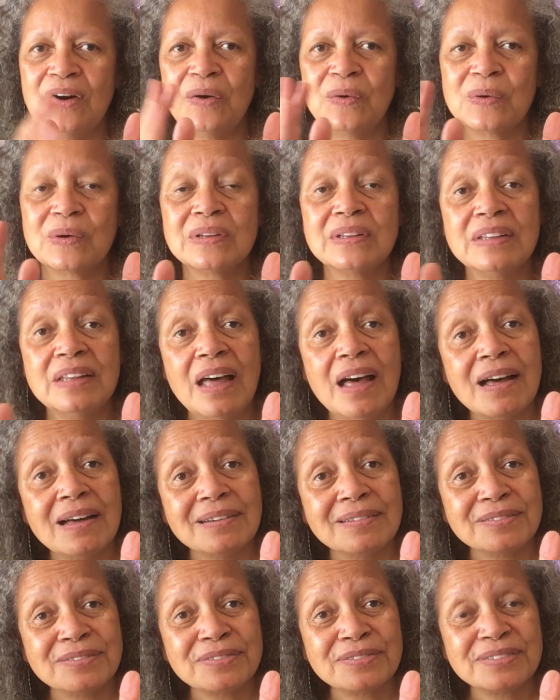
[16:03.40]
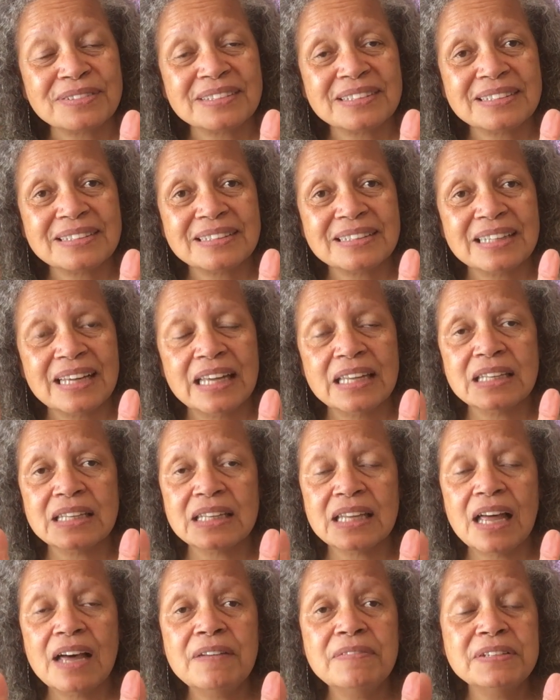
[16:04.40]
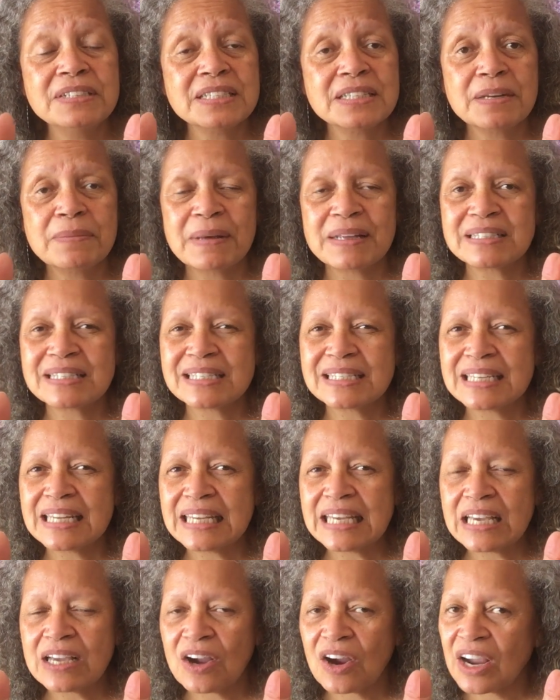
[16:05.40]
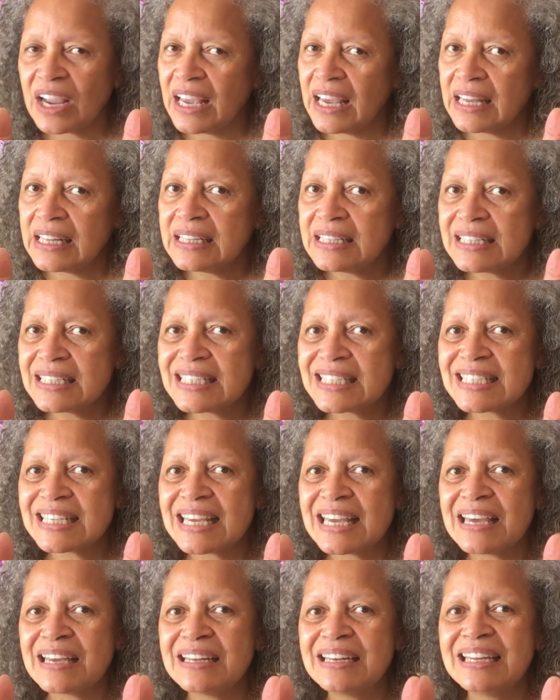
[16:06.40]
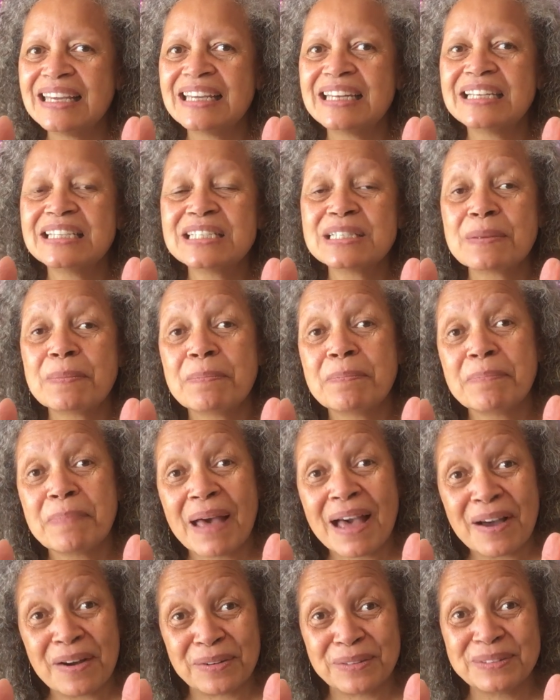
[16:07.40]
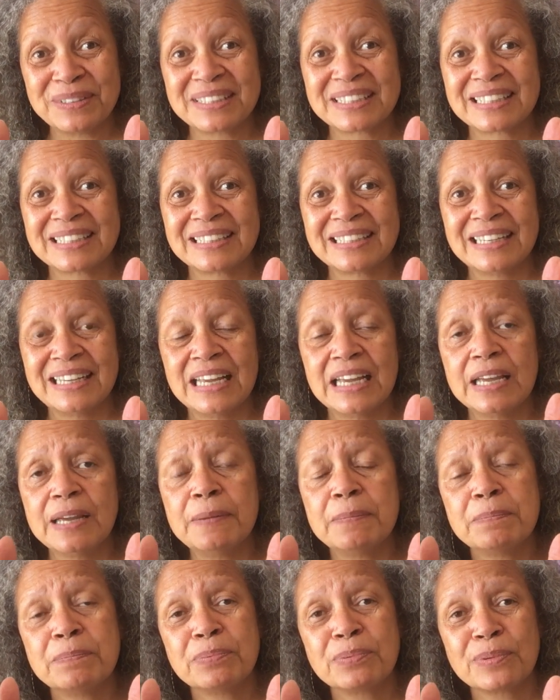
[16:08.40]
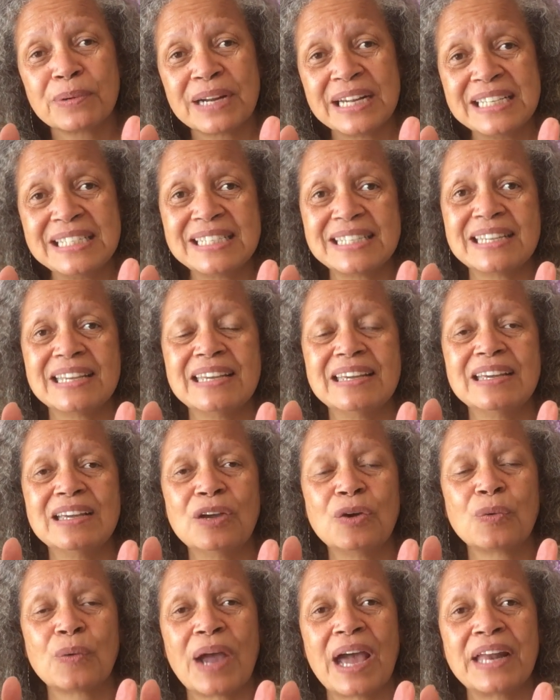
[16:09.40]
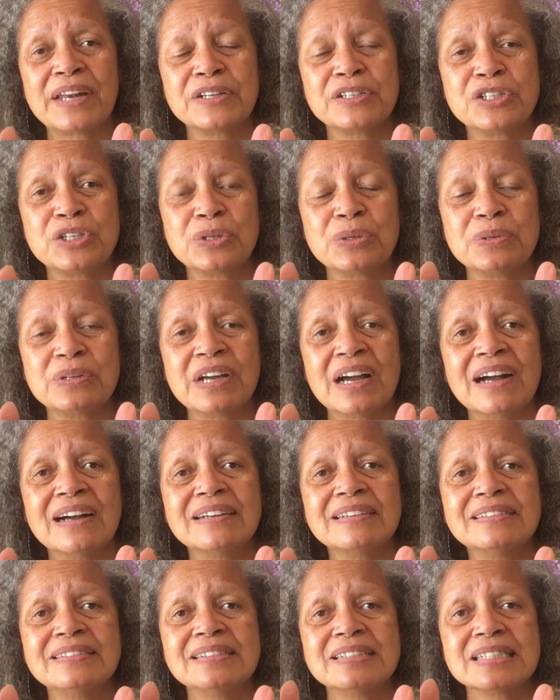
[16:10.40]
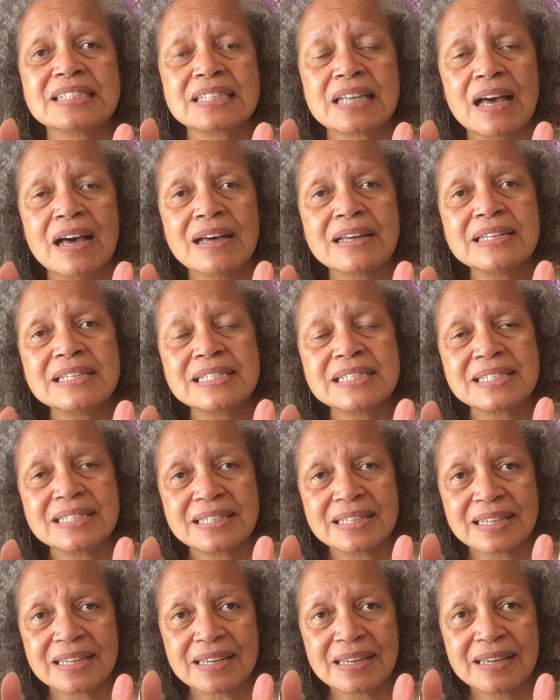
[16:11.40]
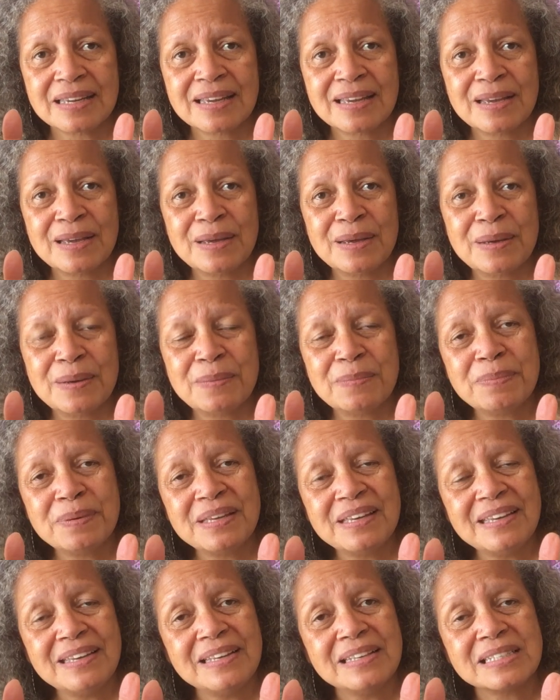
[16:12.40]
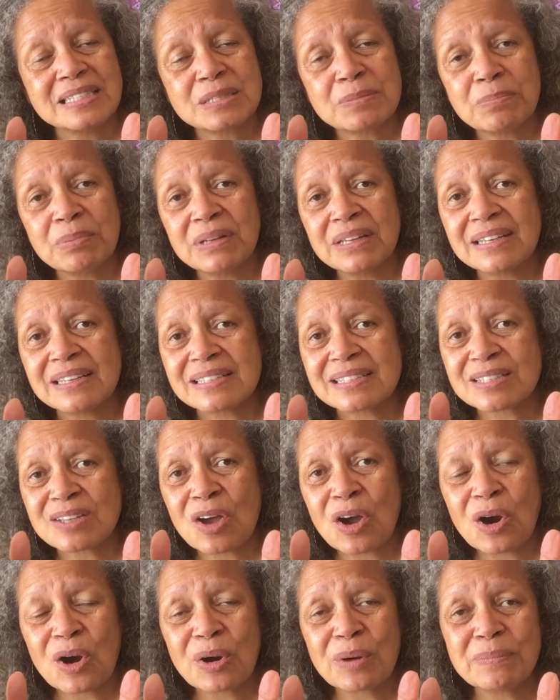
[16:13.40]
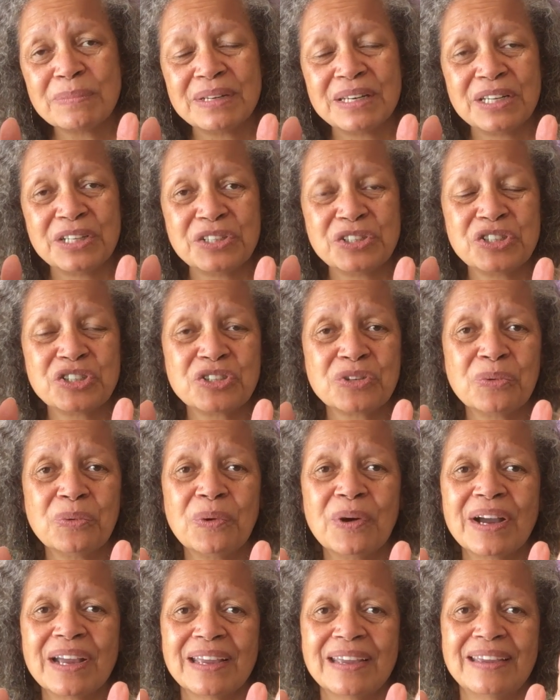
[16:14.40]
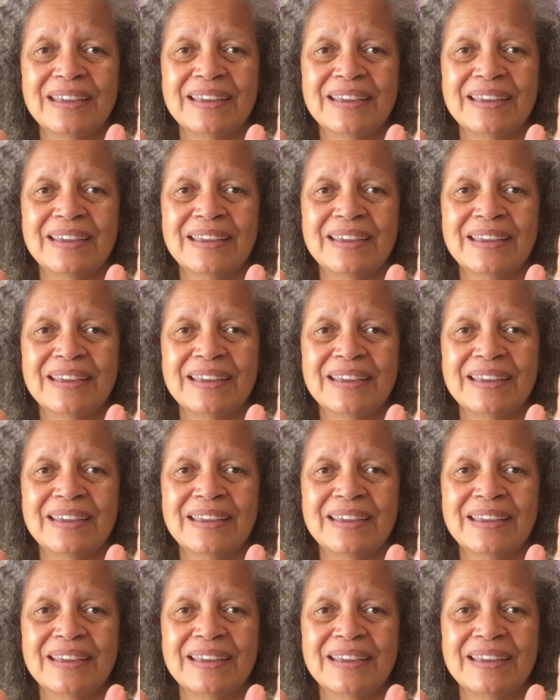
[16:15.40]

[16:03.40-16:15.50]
Or love. And love isn't about sticking our head in the sand. It is about embracing gratitude, kindness, honesty, peace, bliss, harmony, joy.